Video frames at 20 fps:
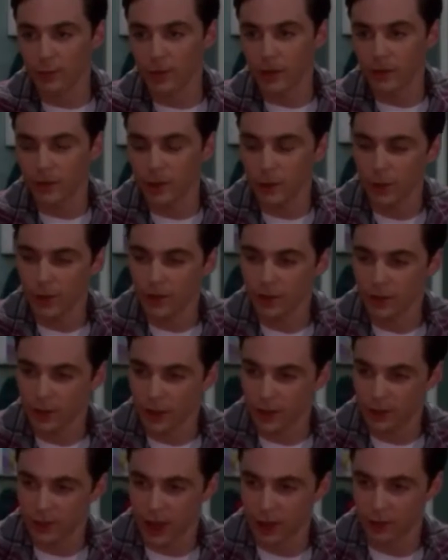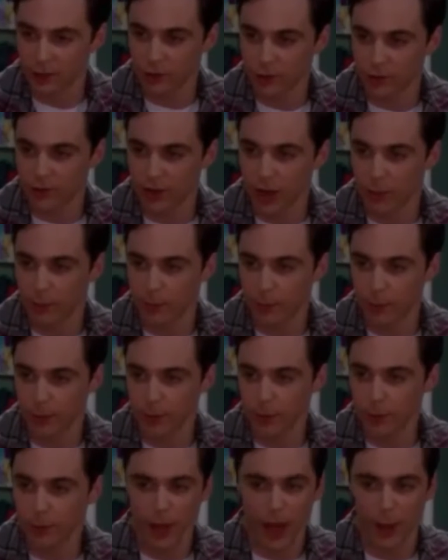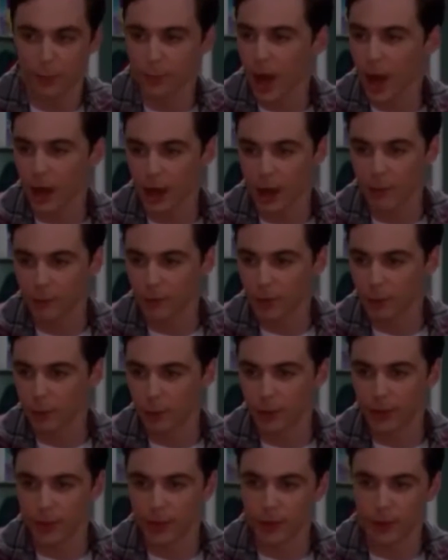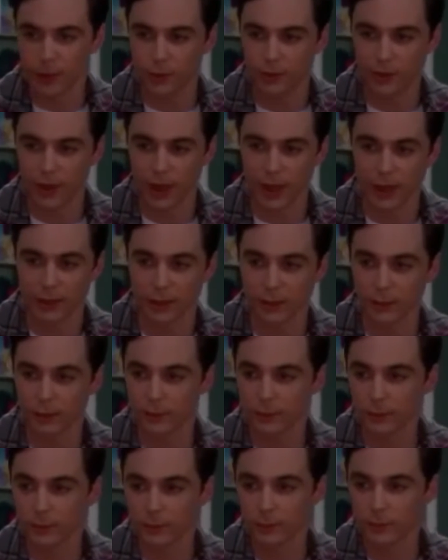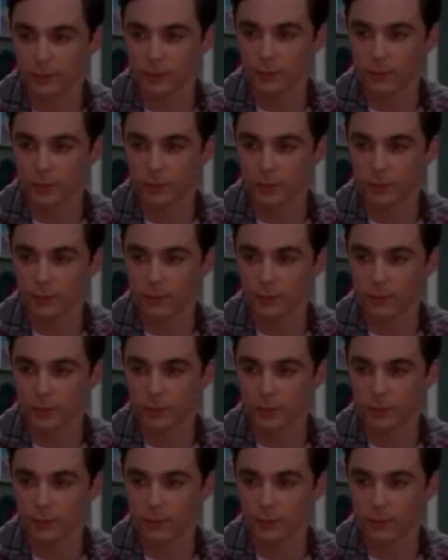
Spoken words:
In writing this section, you should explain the logic that allows